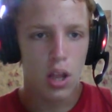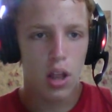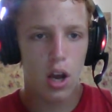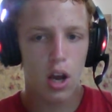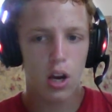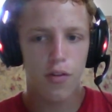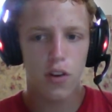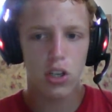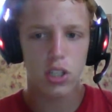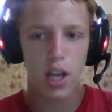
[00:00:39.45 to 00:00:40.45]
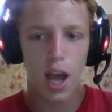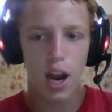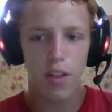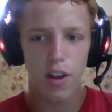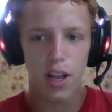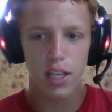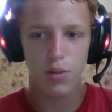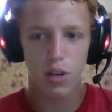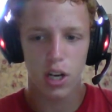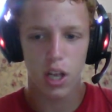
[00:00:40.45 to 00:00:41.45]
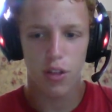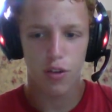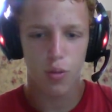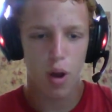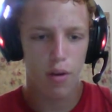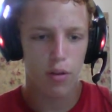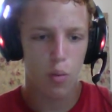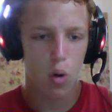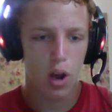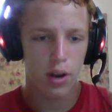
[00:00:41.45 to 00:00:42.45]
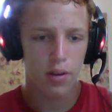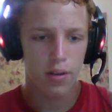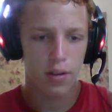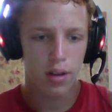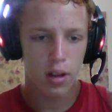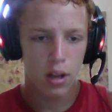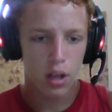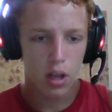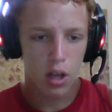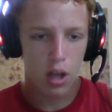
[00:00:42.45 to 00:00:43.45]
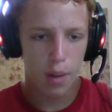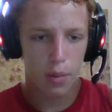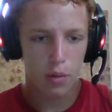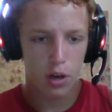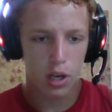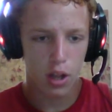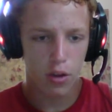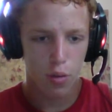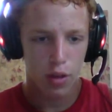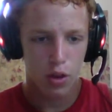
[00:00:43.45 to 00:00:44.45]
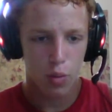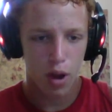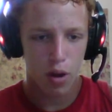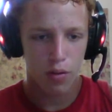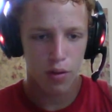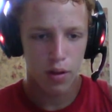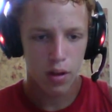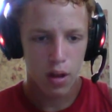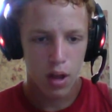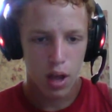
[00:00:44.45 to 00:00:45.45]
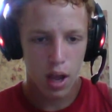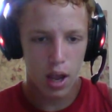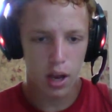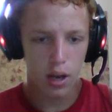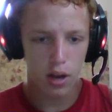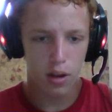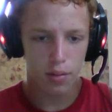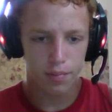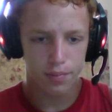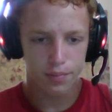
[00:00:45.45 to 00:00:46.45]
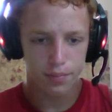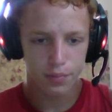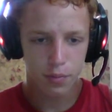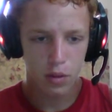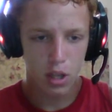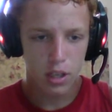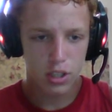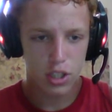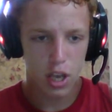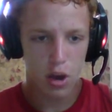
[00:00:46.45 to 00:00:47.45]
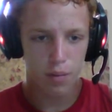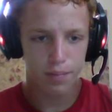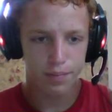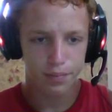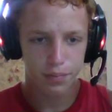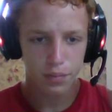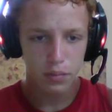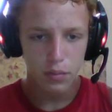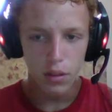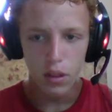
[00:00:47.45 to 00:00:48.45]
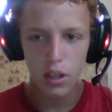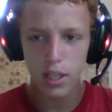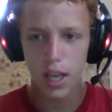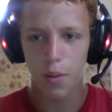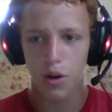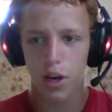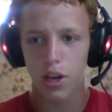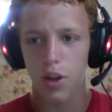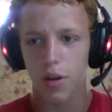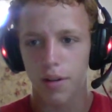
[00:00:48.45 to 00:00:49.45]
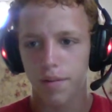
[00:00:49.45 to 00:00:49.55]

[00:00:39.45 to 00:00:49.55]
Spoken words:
The first guy on the list, we're going to go through 12 to 1. We're going to go through 1 to 12. And so this is how we're going to do it.